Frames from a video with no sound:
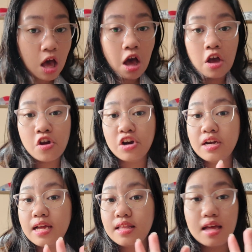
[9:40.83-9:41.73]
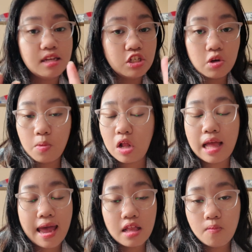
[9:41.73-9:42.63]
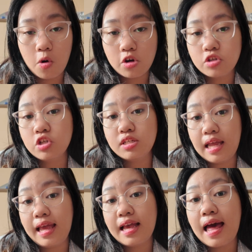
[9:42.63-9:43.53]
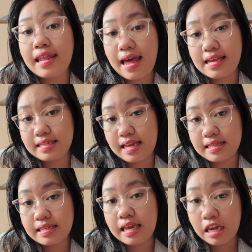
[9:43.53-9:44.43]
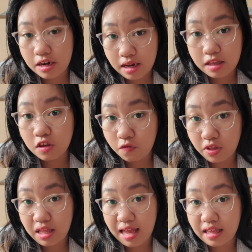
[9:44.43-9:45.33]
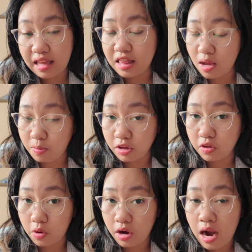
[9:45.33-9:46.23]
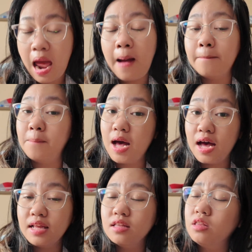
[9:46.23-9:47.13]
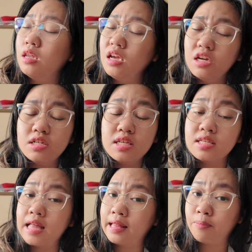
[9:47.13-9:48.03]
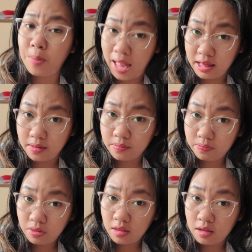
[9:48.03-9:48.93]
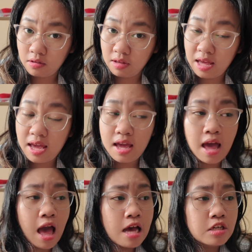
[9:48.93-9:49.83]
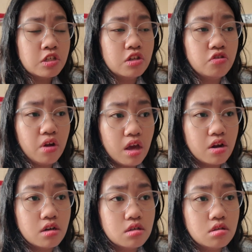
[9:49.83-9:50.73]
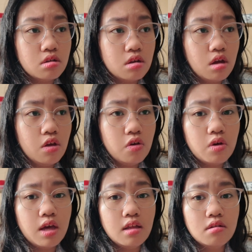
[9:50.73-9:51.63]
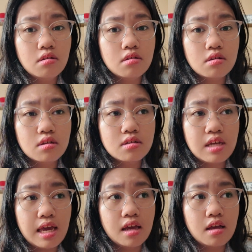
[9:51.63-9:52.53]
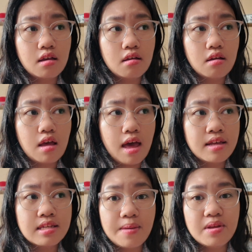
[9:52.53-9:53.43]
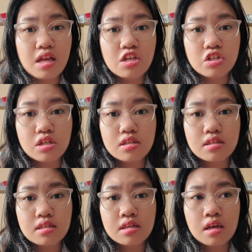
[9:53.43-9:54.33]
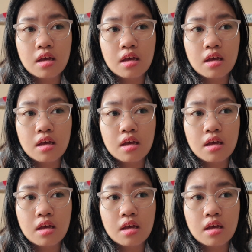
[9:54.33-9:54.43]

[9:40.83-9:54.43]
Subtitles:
you're not eligible anymore to take a license here in Newfoundland and Labrador. But 3 years is not bad. Okay? So 3 years, you can take examinations